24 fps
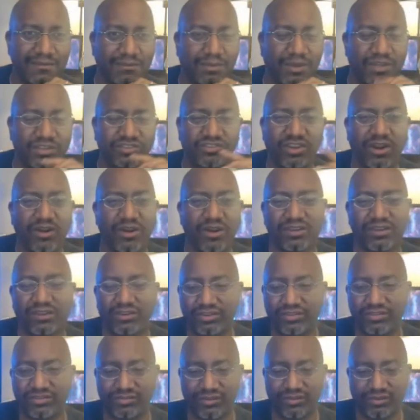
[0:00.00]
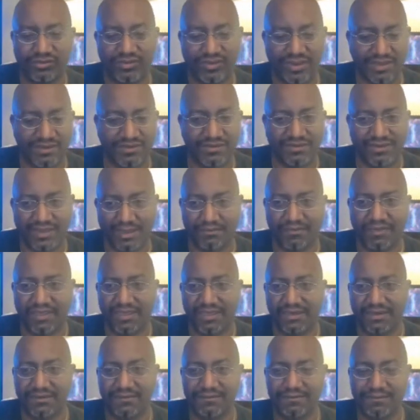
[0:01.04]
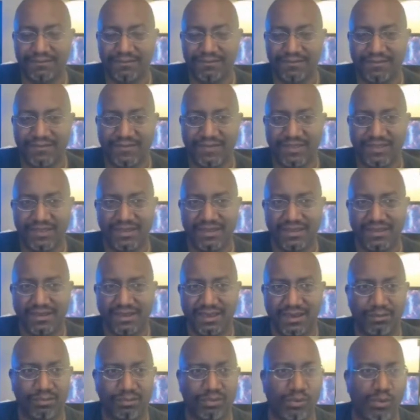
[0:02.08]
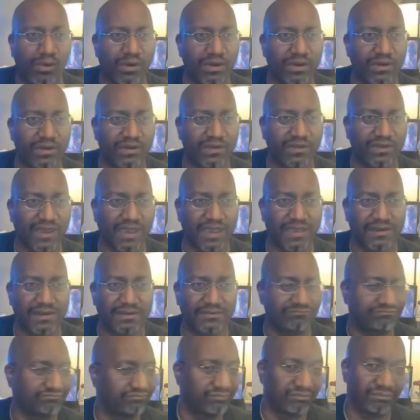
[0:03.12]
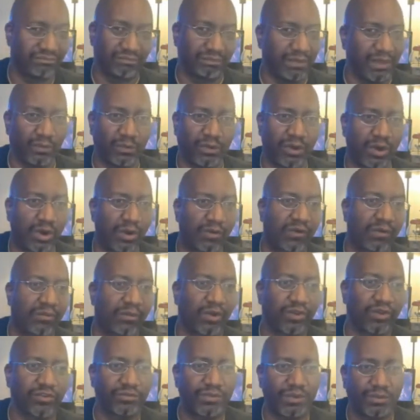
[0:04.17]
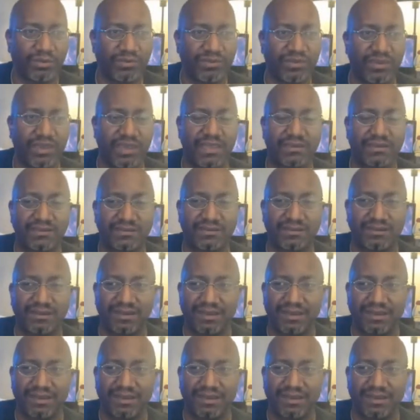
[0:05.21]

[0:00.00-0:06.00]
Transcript: But Jared Kushner said something important that it went over most people's heads.